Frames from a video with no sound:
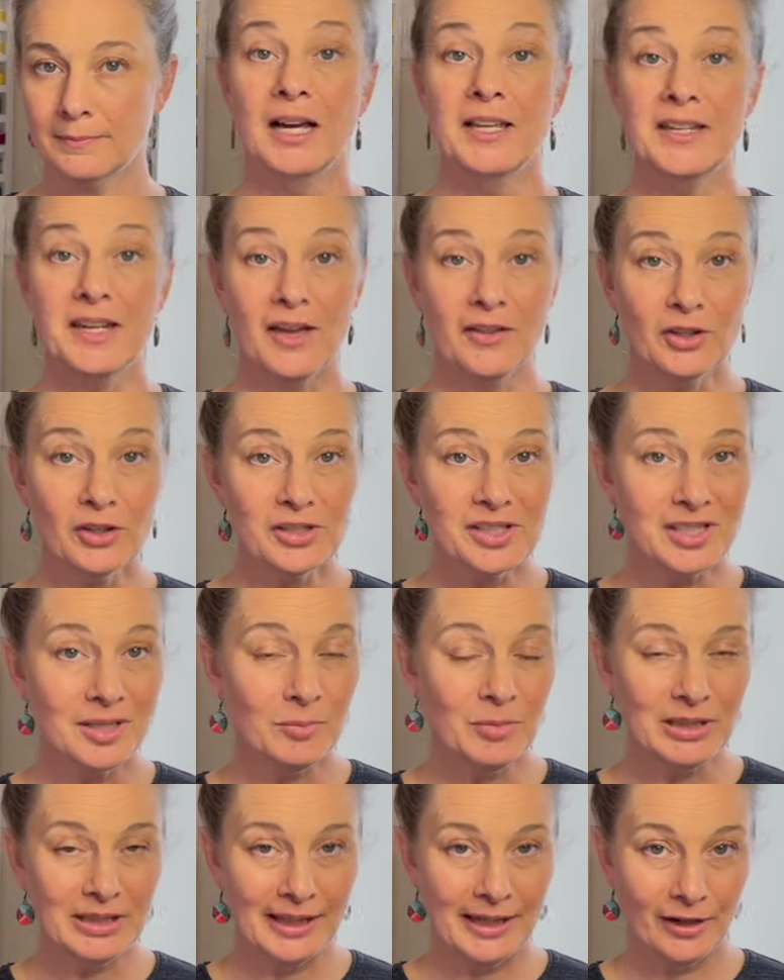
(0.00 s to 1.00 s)
Another
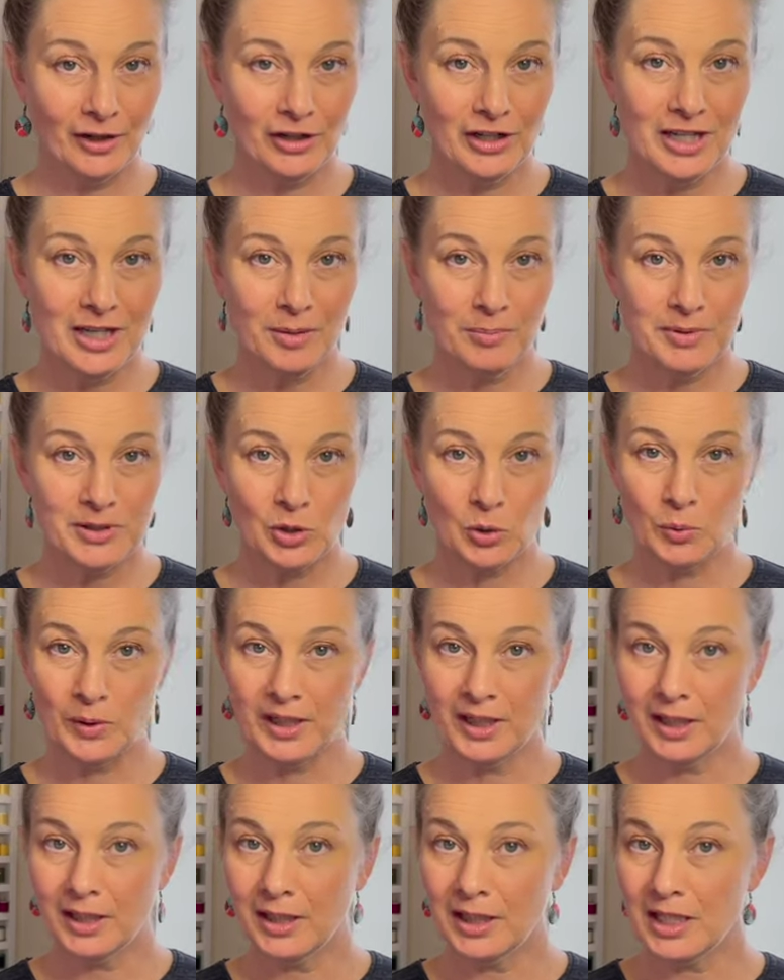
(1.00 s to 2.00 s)
similarity
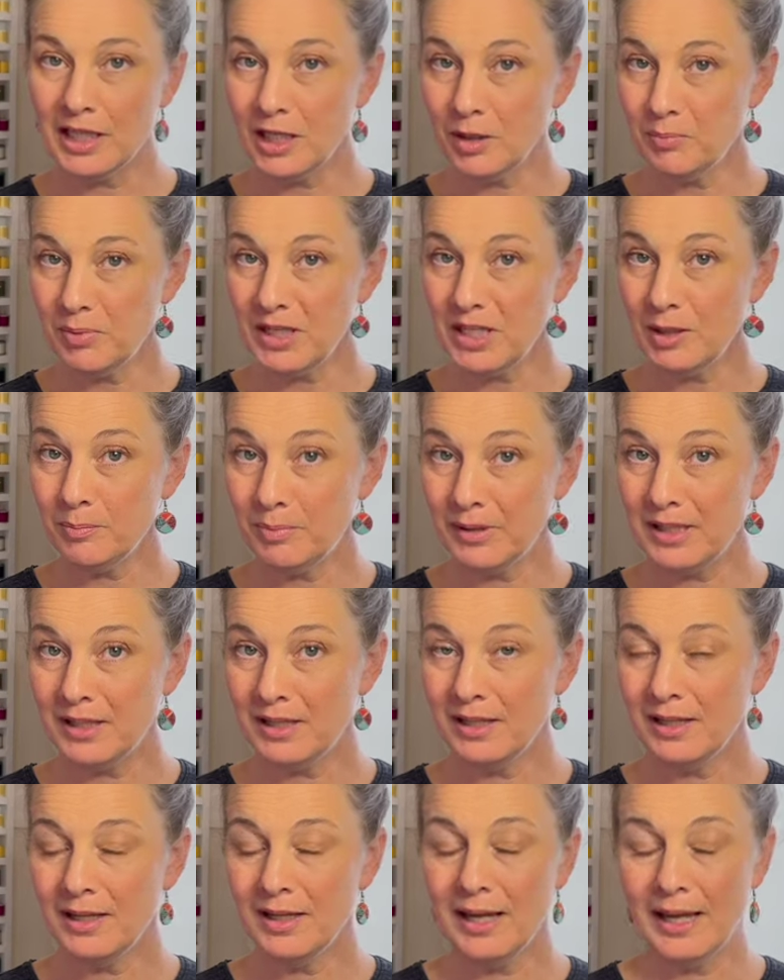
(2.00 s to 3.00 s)
between
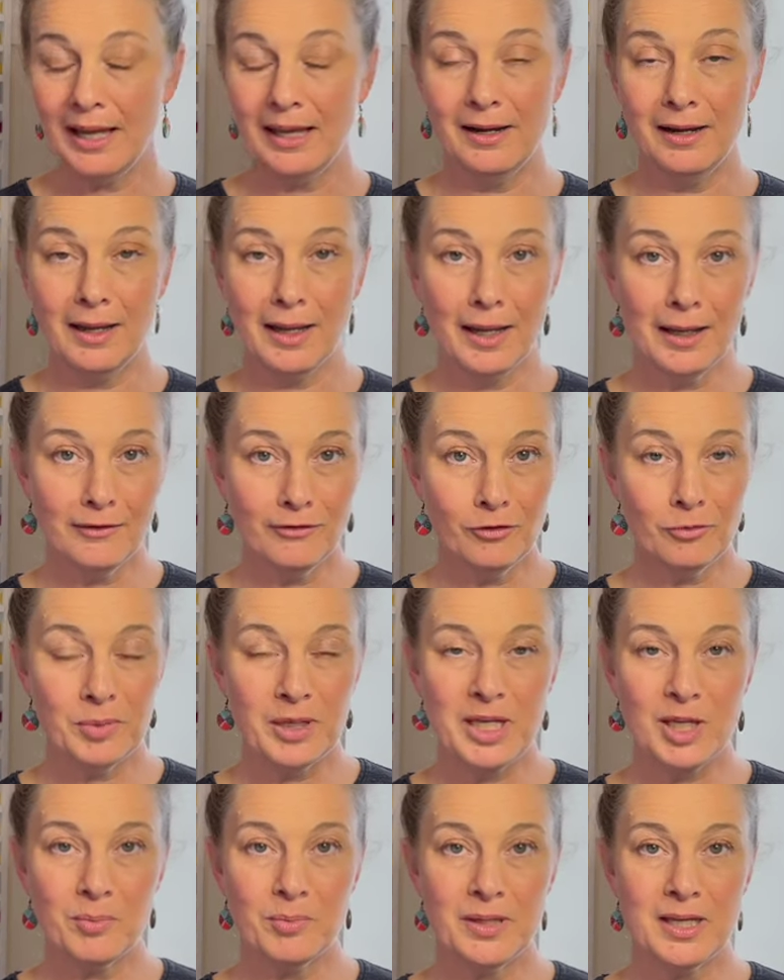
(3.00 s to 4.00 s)
EPP and
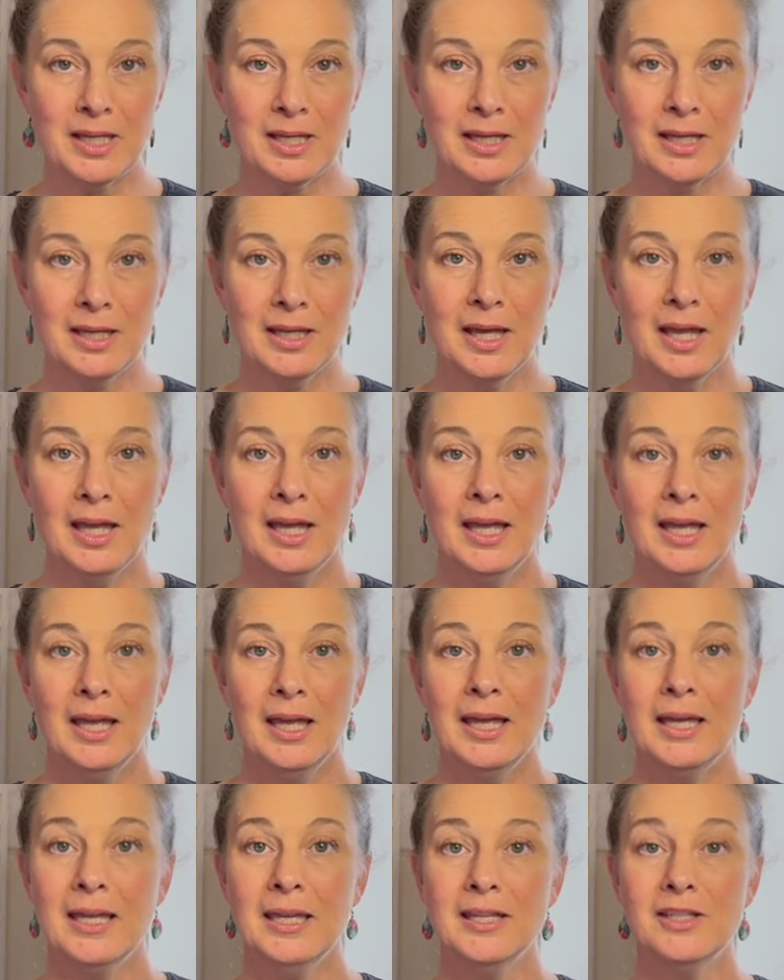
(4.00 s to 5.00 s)
FPP
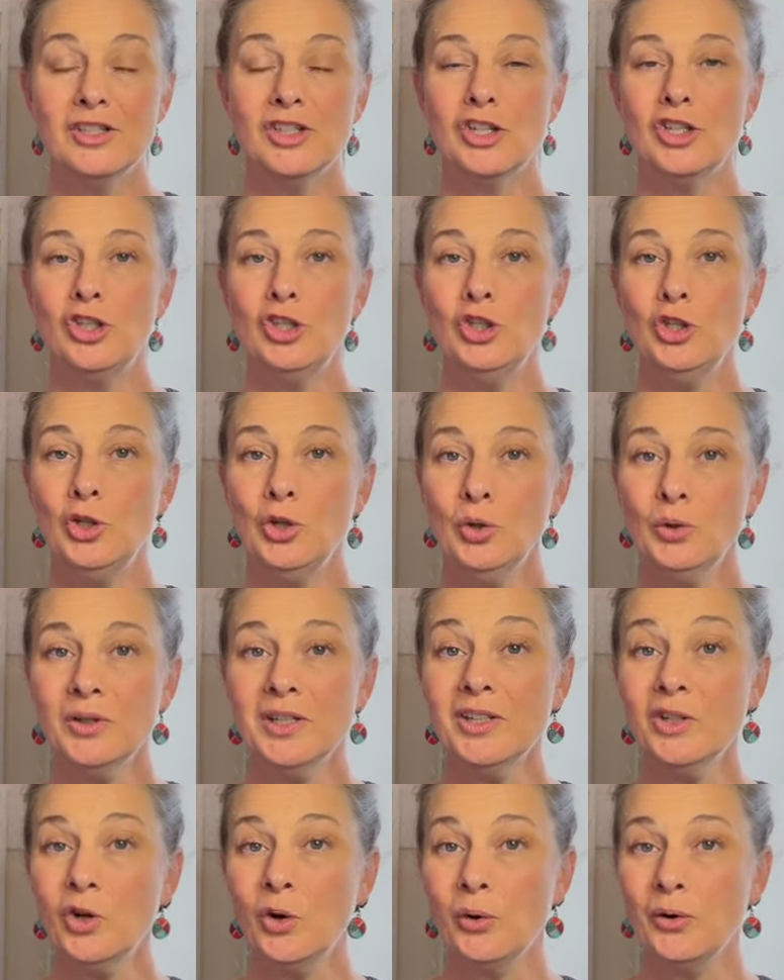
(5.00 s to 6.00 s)
is you
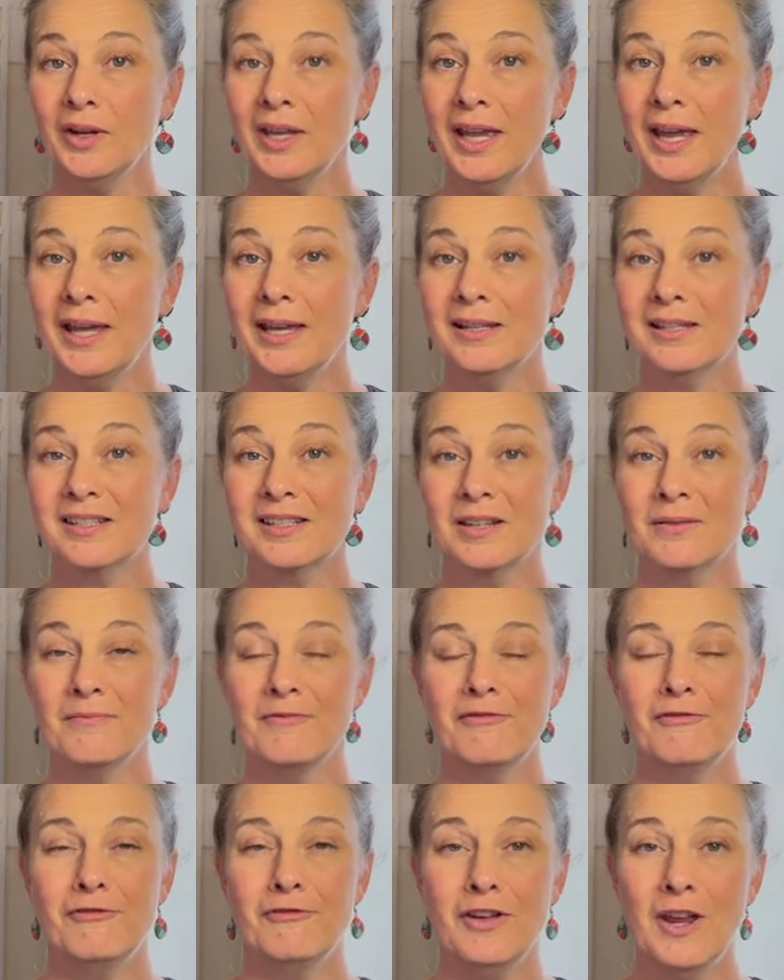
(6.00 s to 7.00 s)
can create some
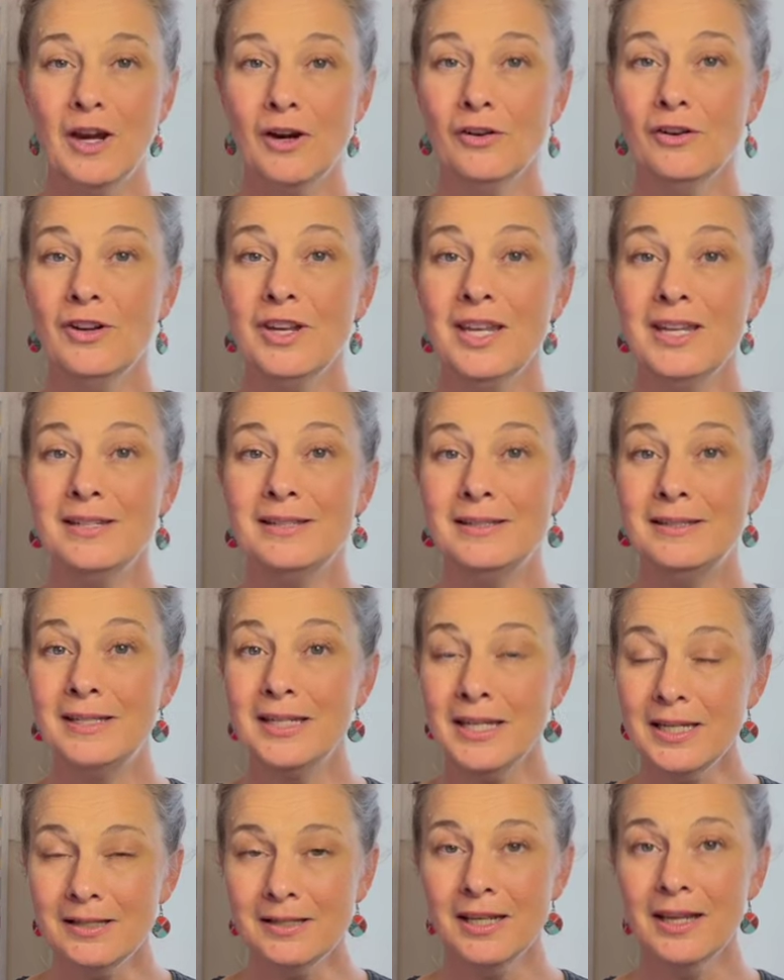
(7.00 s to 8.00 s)
very
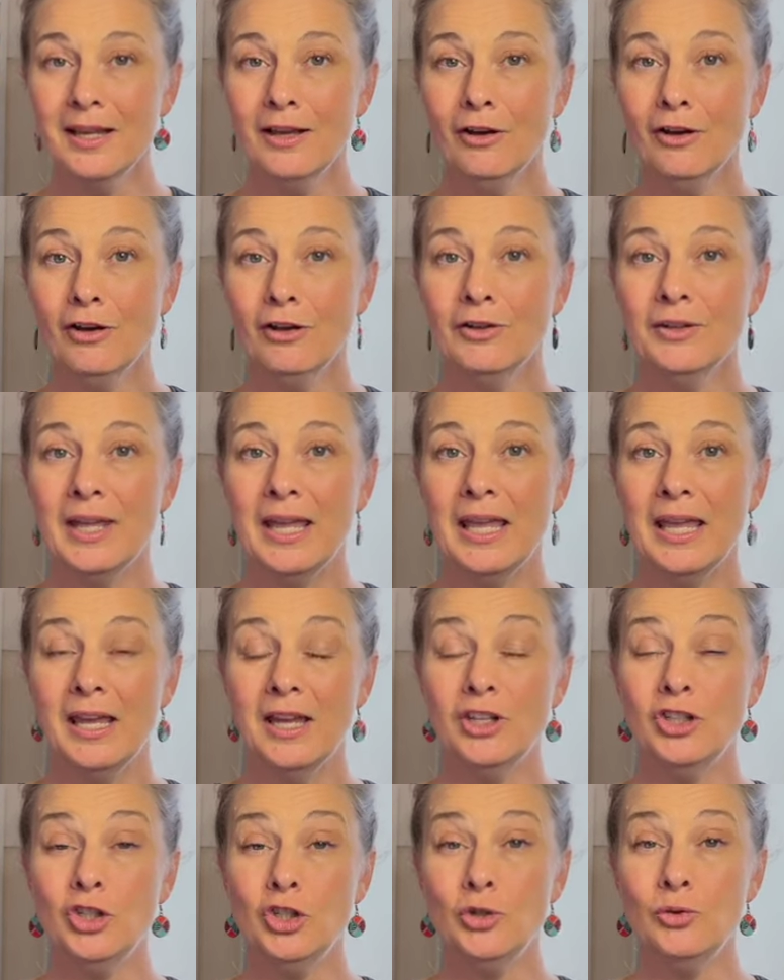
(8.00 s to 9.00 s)
detailed
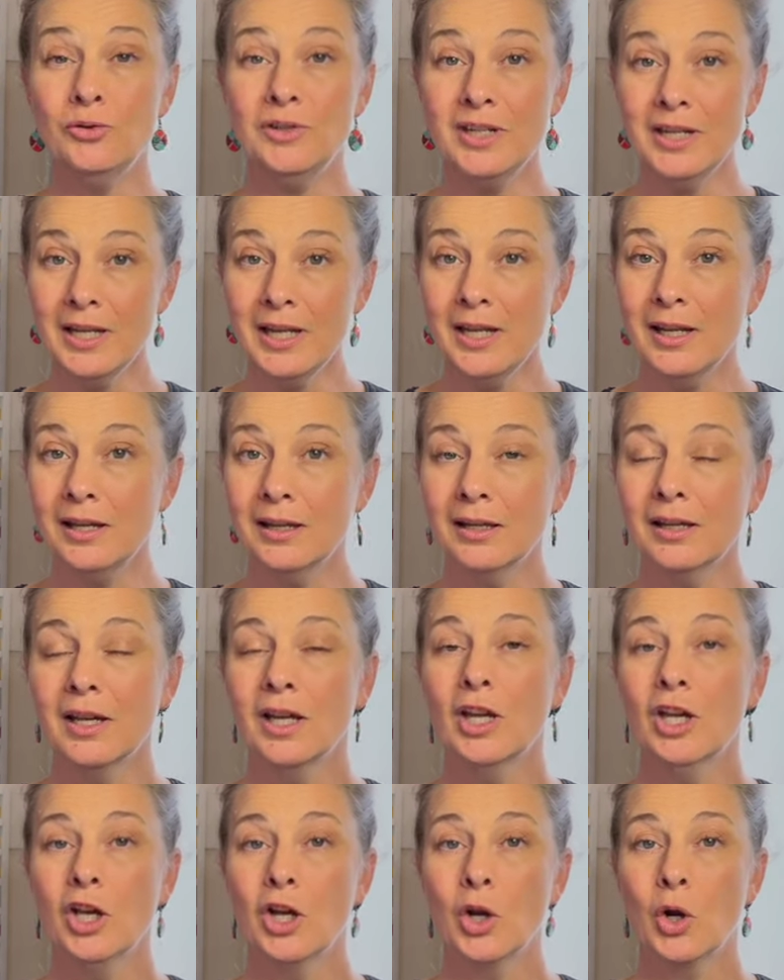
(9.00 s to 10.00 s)
and unique
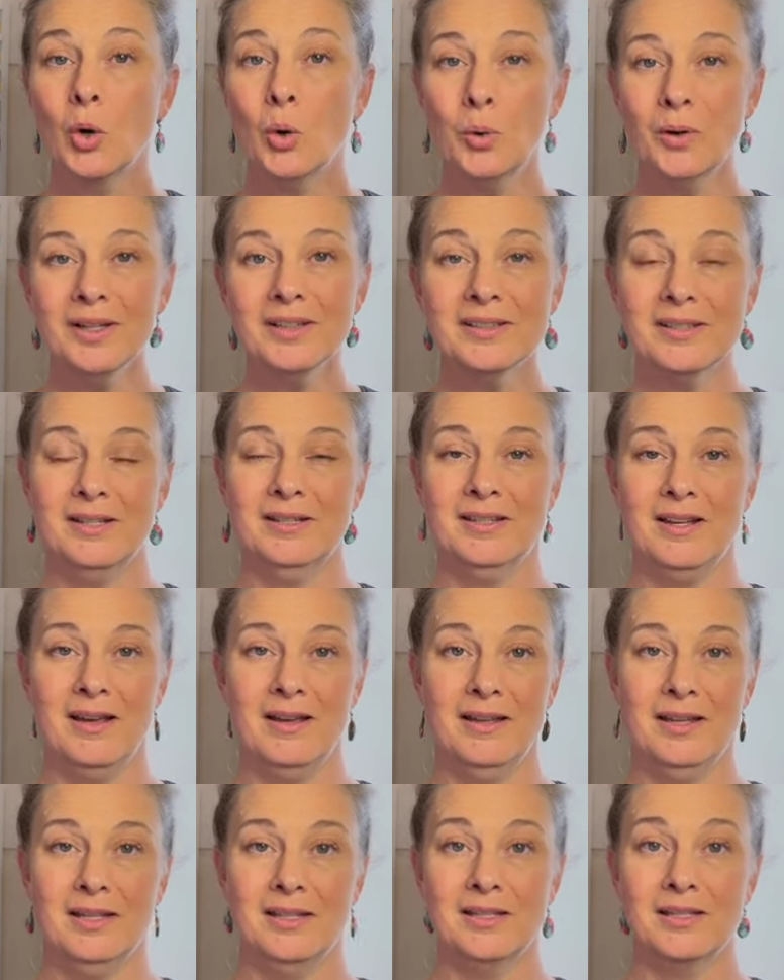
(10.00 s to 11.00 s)
quilt
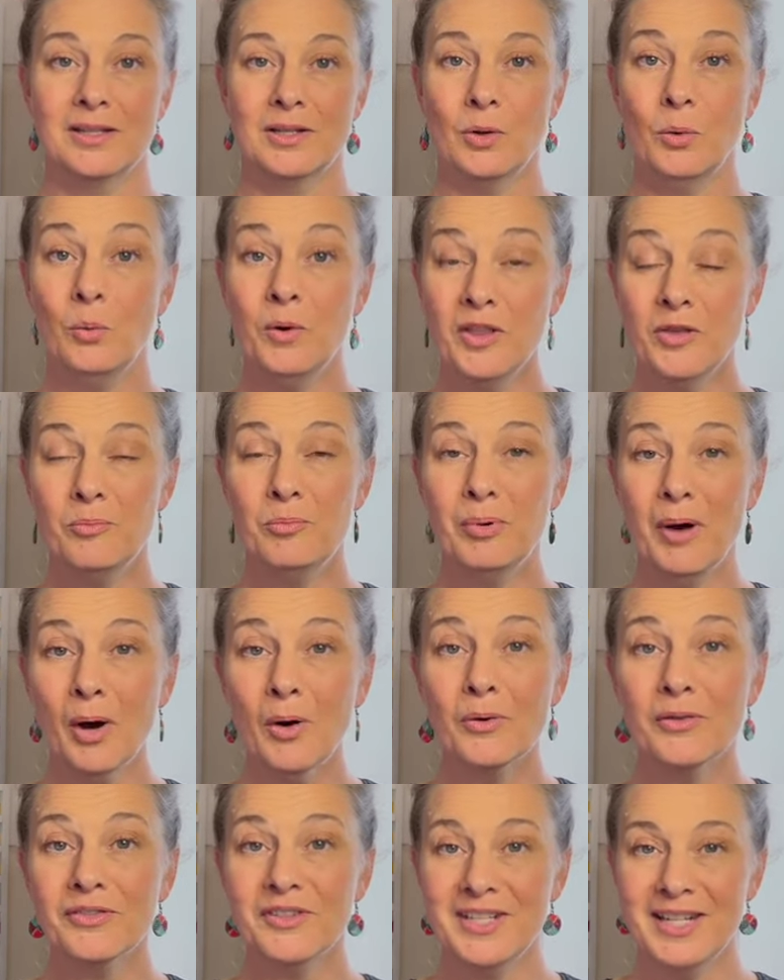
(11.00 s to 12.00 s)
designs with
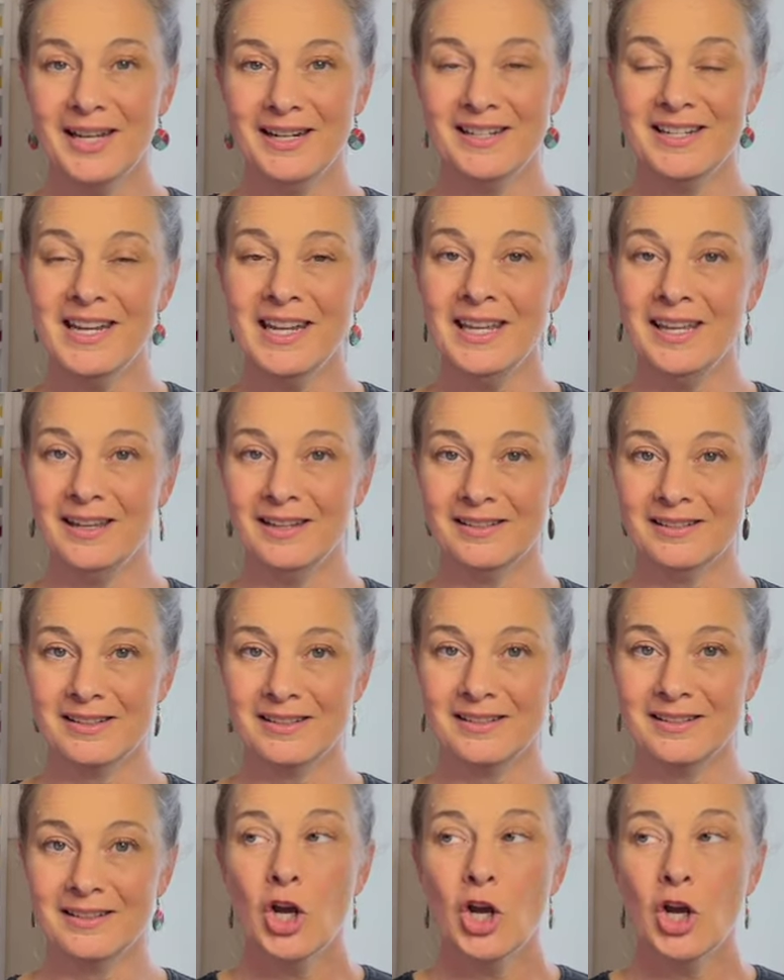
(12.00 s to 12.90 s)
both techniques.